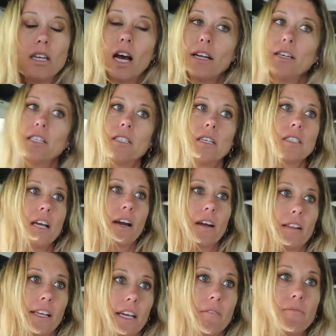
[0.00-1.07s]
Not
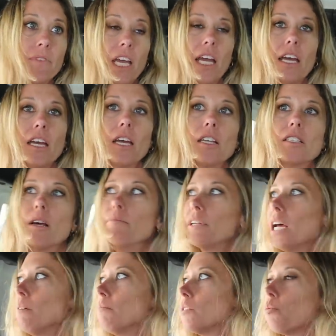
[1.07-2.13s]
necessarily. It,
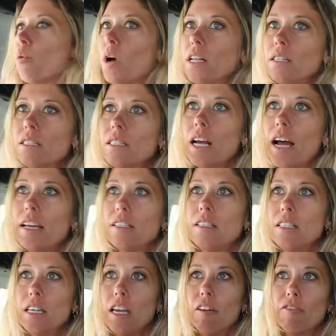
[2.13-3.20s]
sometimes once I
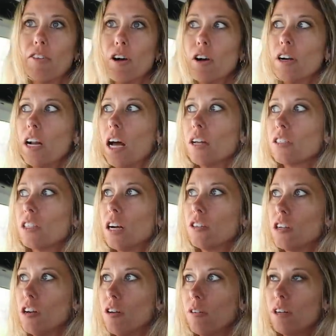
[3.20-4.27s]
see a fern, I'll
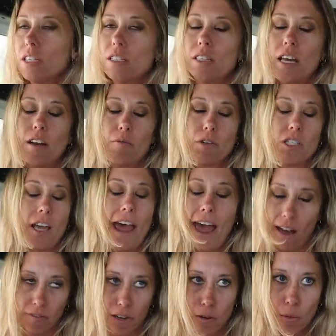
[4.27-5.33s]
start to notice that it was
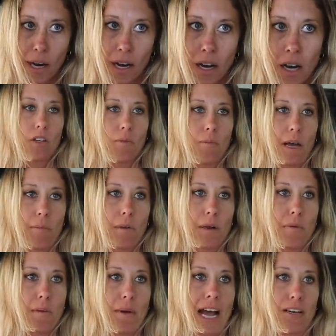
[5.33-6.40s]
everywhere, so it might
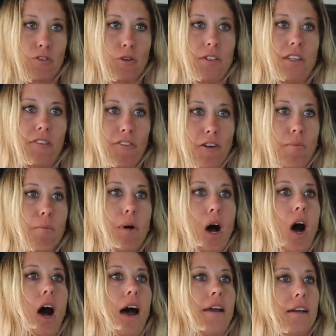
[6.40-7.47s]
bring me back to a different
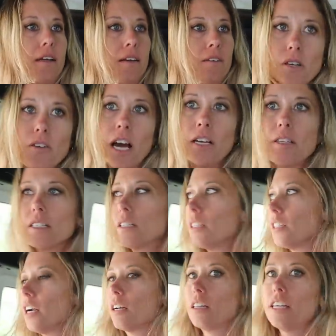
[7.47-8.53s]
pod. So not
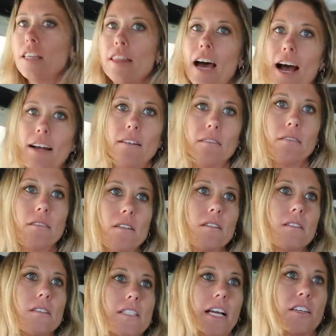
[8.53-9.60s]
necessarily that
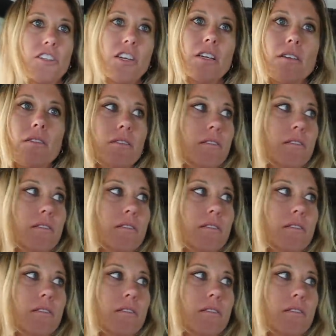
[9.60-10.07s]
section.